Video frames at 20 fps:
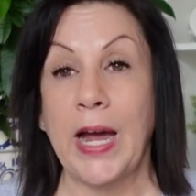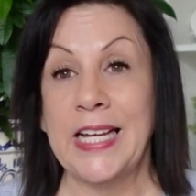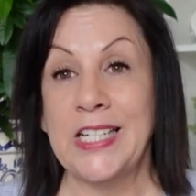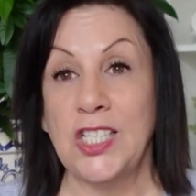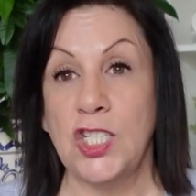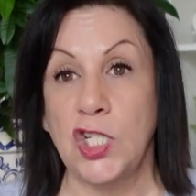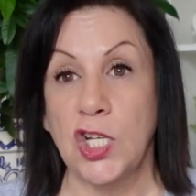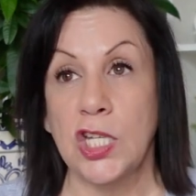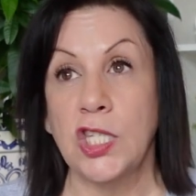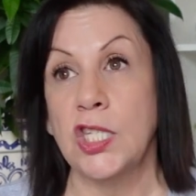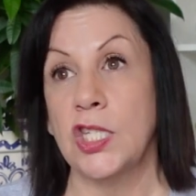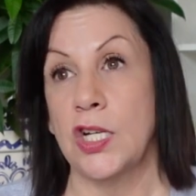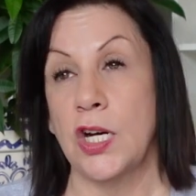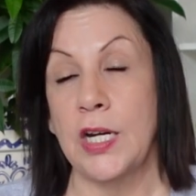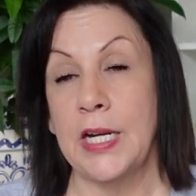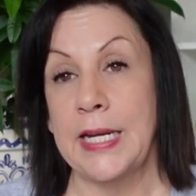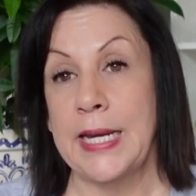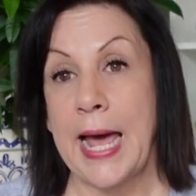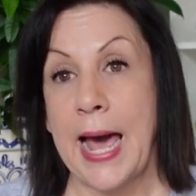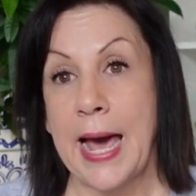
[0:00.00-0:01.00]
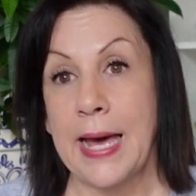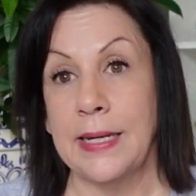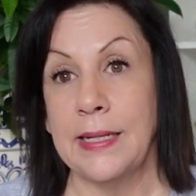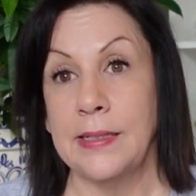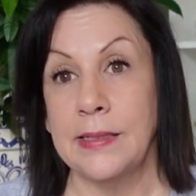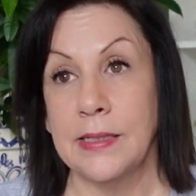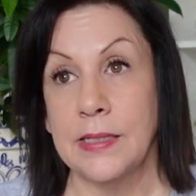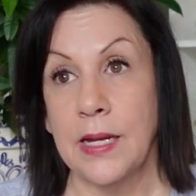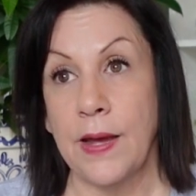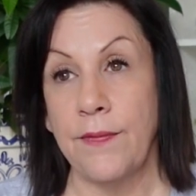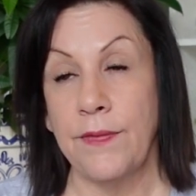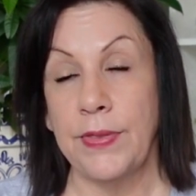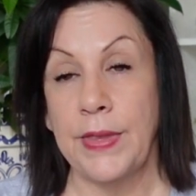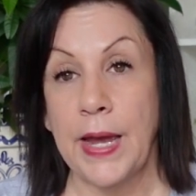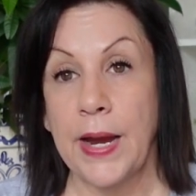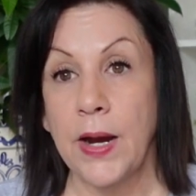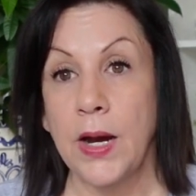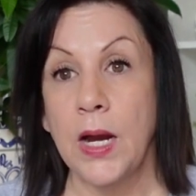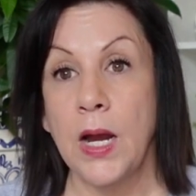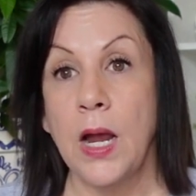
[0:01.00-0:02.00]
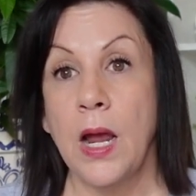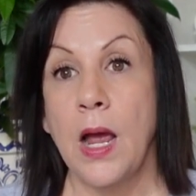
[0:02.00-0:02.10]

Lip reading: I just started adding stuff there,